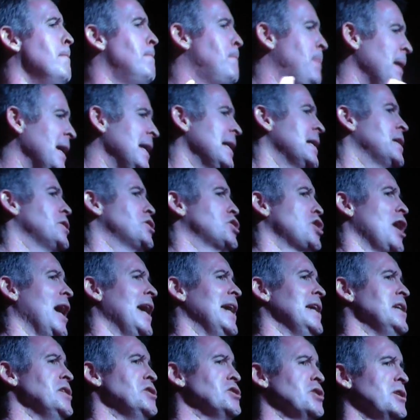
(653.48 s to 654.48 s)
big
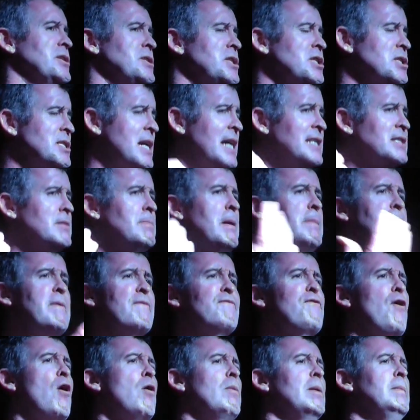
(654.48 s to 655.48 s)
changes. She said to me
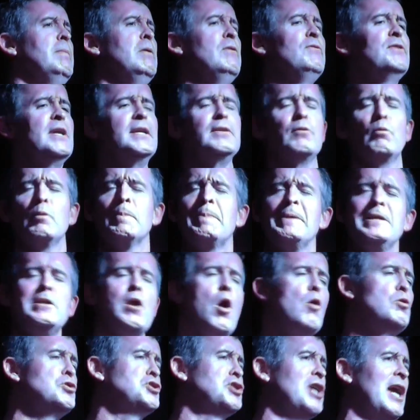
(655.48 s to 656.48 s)
before we moved in there would be
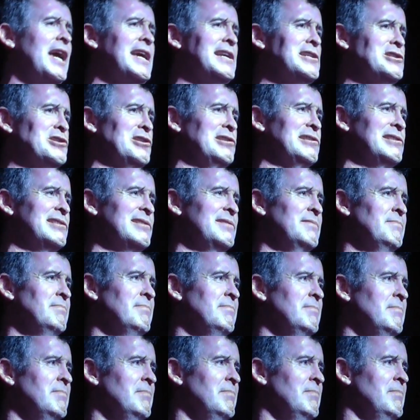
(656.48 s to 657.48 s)
no changes.
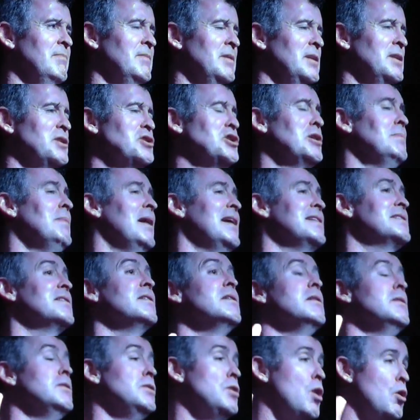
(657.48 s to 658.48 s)
She meant
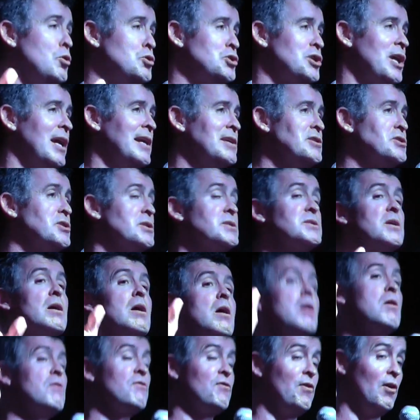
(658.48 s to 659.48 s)
no changes
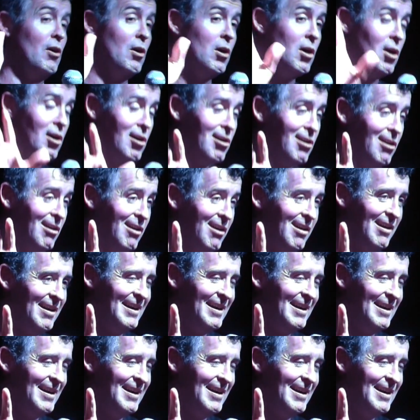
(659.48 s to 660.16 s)
for her.